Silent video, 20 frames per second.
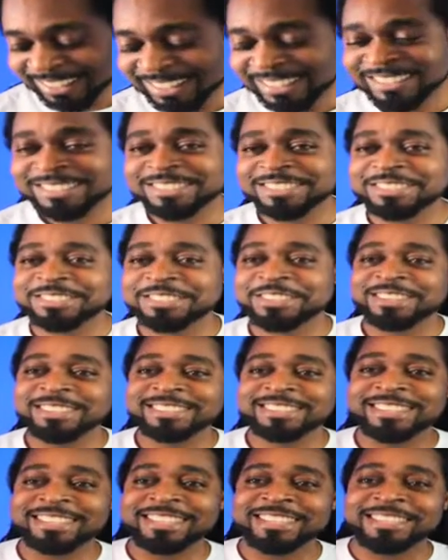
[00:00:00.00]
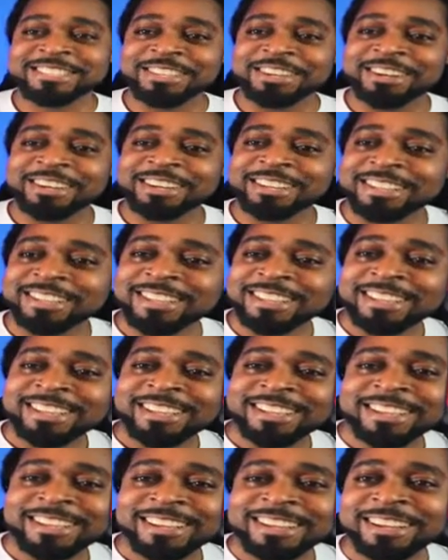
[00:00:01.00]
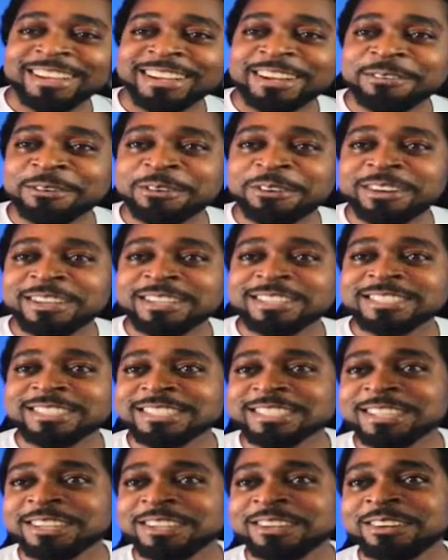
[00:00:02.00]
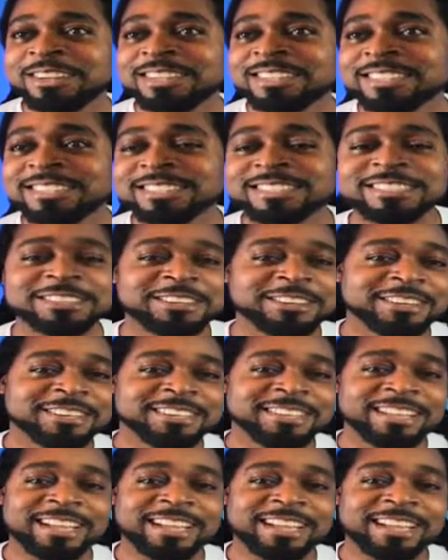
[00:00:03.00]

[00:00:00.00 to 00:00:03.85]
So Dante's on. Who else is on?